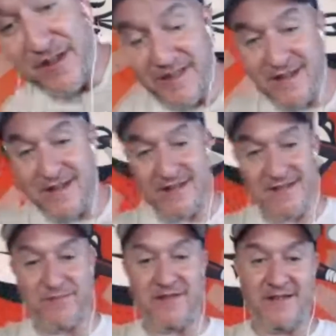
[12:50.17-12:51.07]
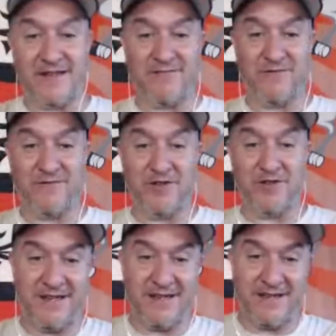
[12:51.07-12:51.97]
you might have hit on something that
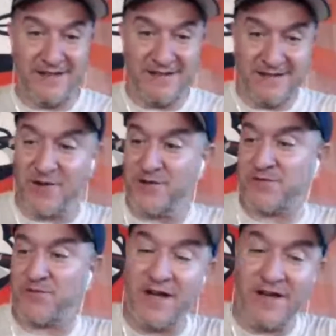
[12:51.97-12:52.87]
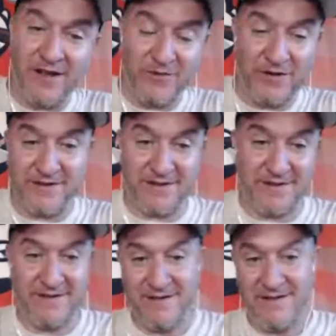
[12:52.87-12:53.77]
really goes well
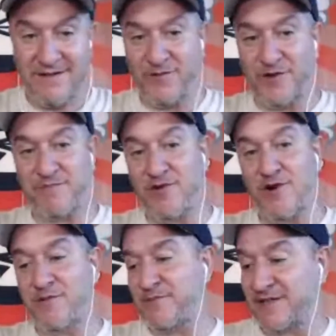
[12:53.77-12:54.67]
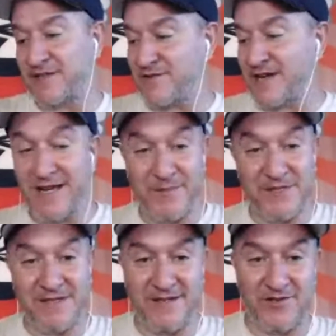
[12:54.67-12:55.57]
with with bourbon because right now I'm
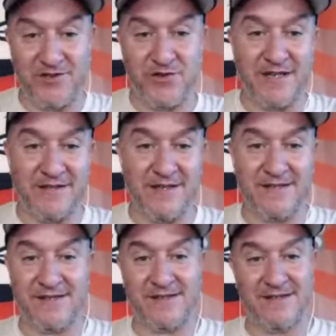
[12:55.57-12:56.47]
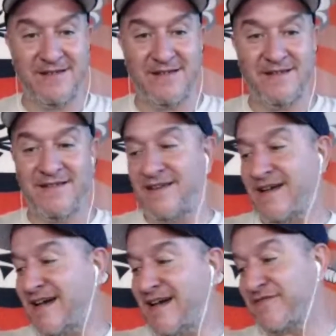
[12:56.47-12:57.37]
sitting here drinking this
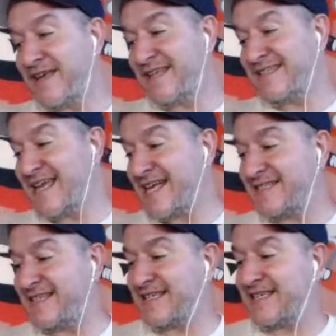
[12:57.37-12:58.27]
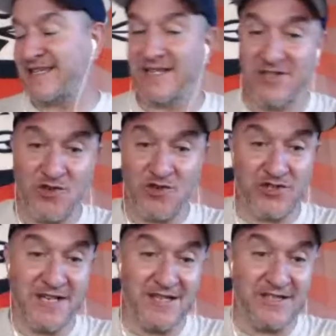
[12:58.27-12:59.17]
uh, fantastic
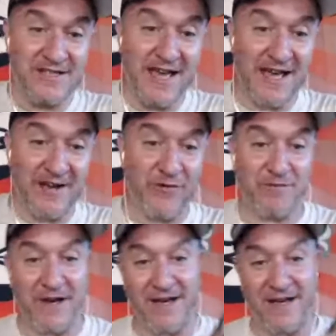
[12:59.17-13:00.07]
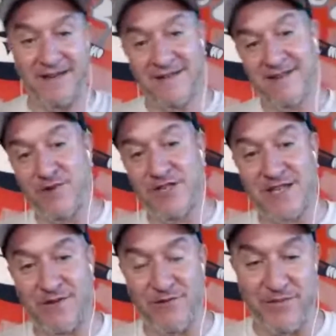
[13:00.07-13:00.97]
George T. Stagg with my
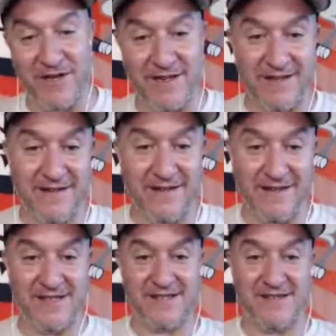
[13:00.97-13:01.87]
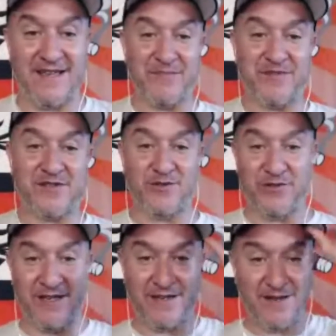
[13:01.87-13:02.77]
whiskey rebellion, and it's
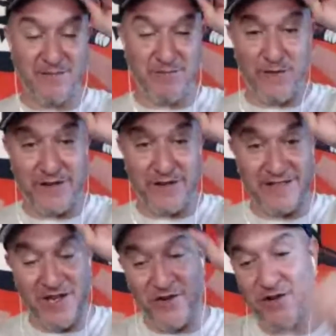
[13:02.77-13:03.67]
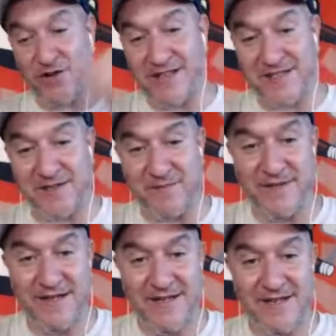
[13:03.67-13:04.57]
absolutely perfect. And I know you had
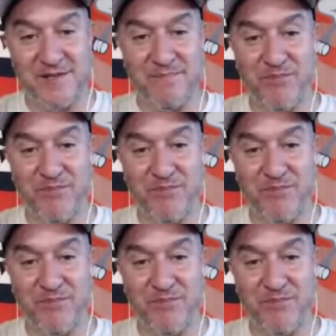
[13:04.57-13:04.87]
some some